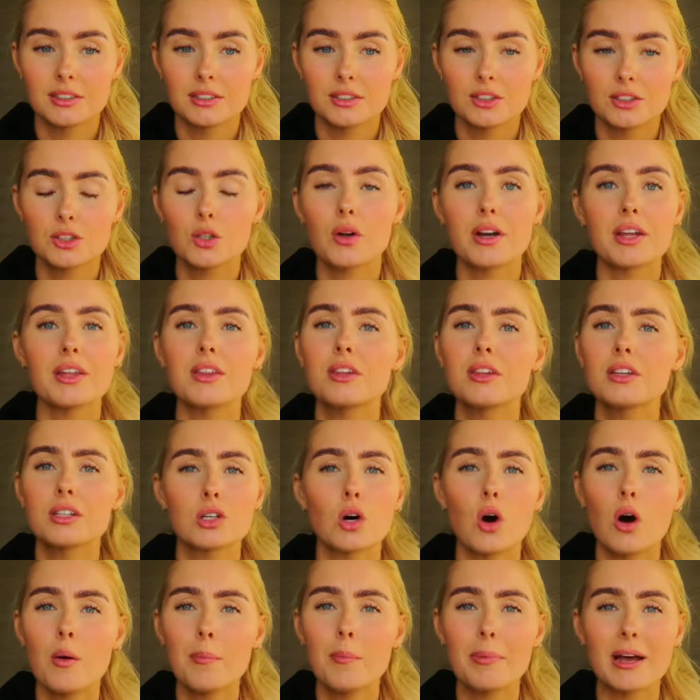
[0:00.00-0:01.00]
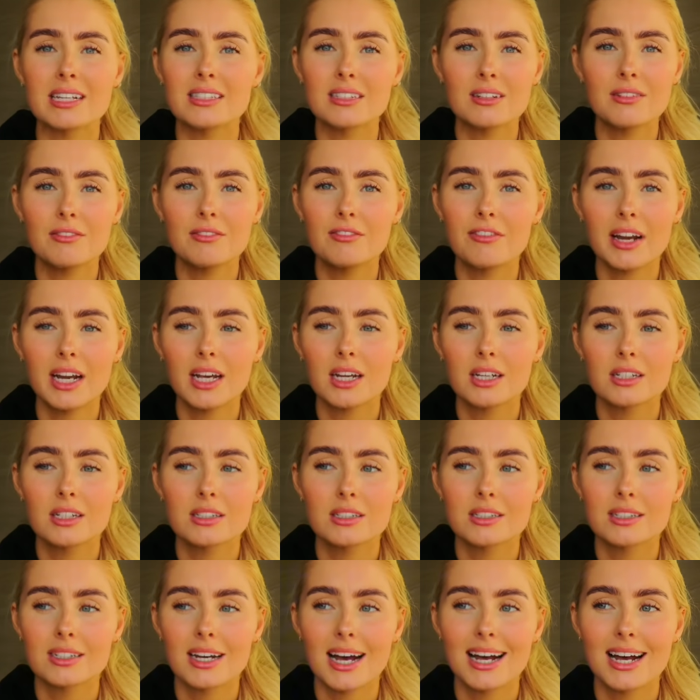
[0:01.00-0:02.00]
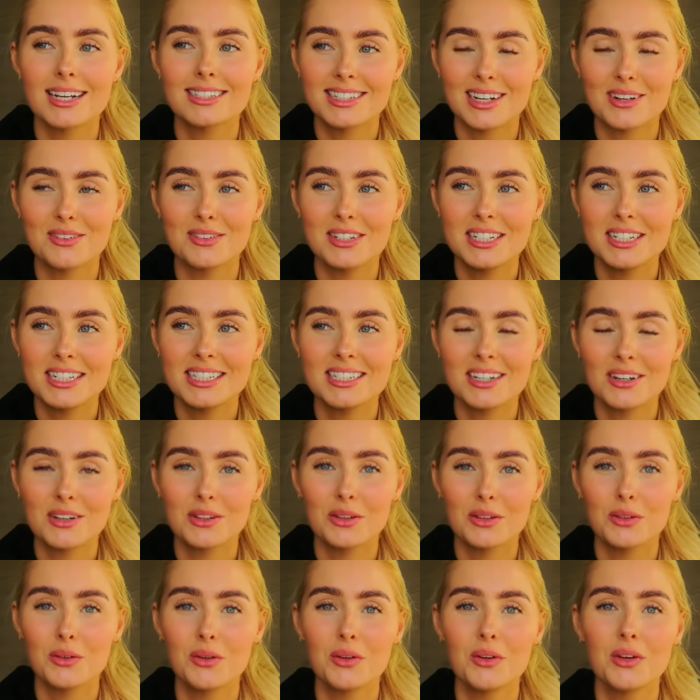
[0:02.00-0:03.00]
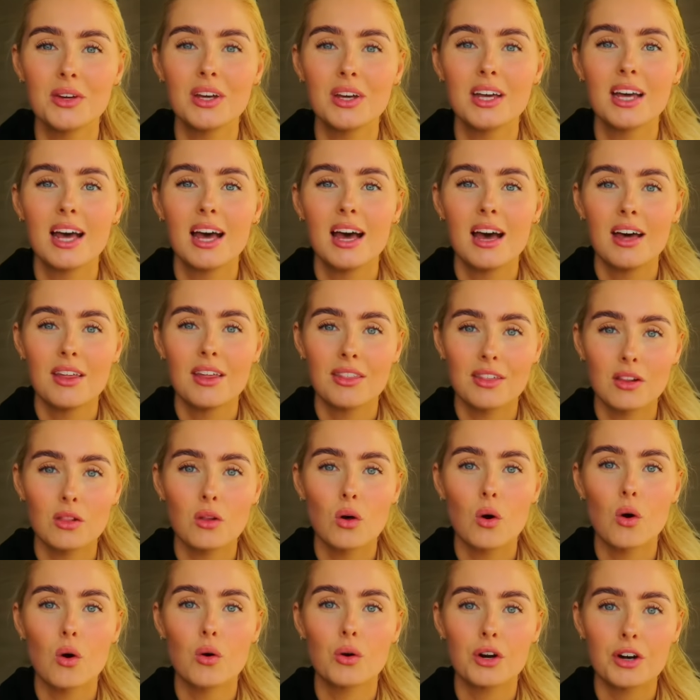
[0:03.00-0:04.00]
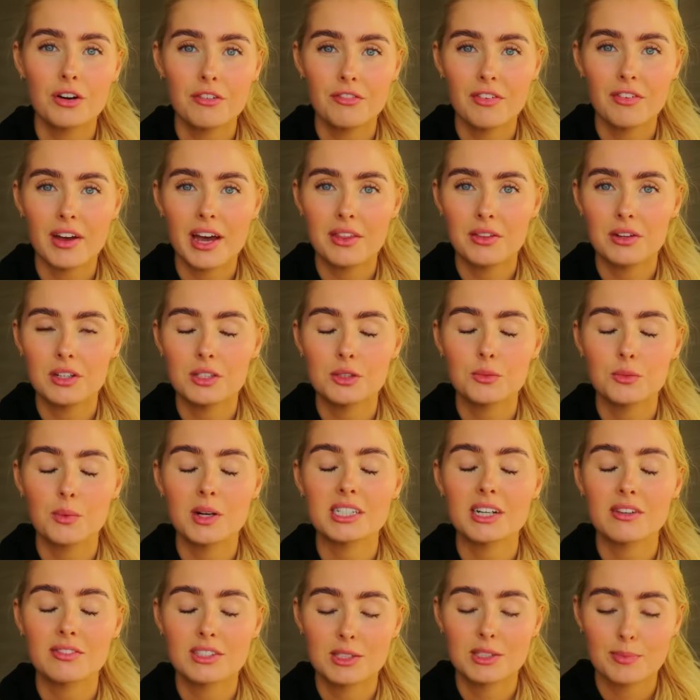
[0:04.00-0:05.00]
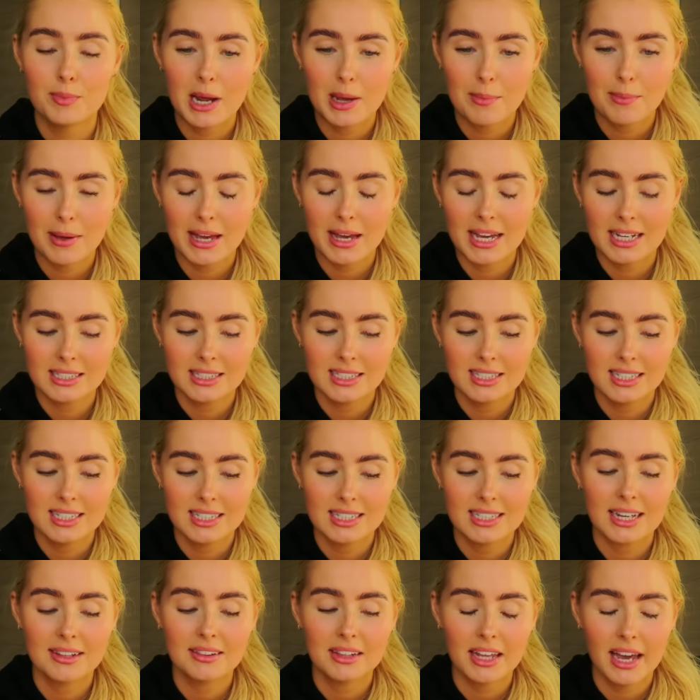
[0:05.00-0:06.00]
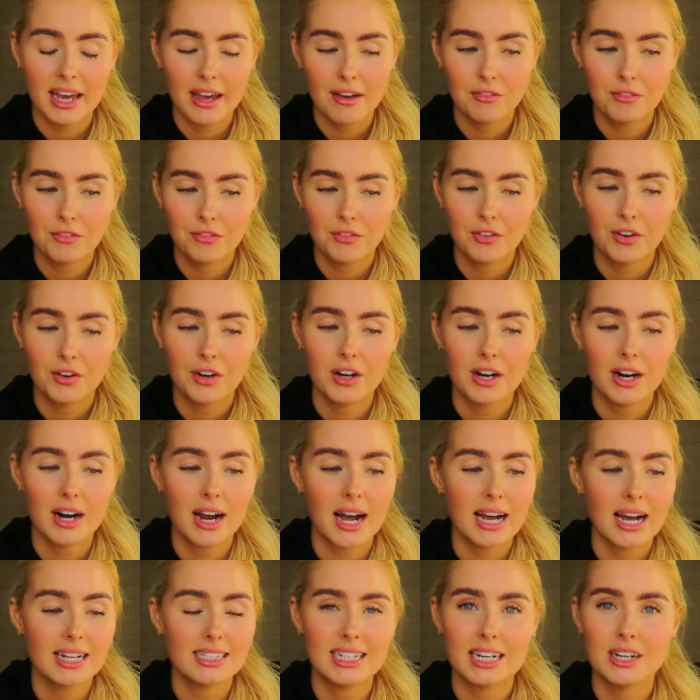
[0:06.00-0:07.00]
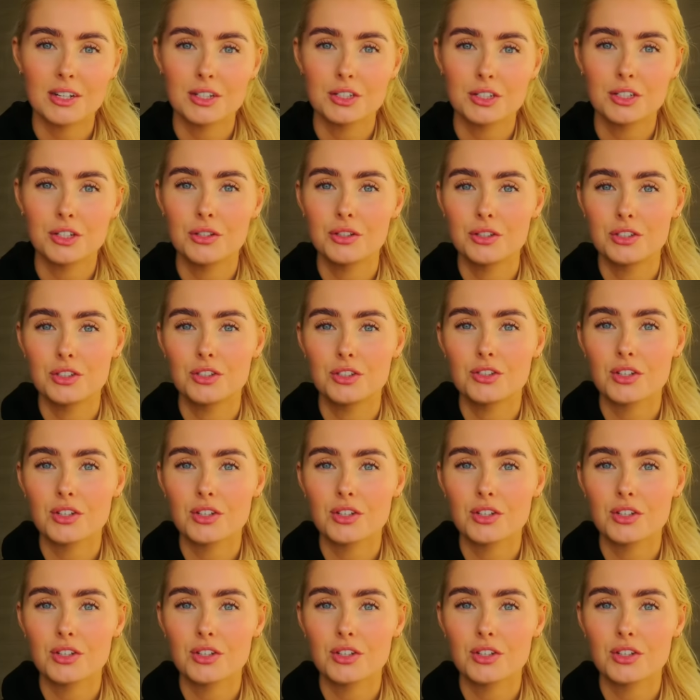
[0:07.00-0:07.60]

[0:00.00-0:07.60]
Sorry, the top isn't finished. I still need to glue the longer feathers, which I've spray painted and left for a day or 2 to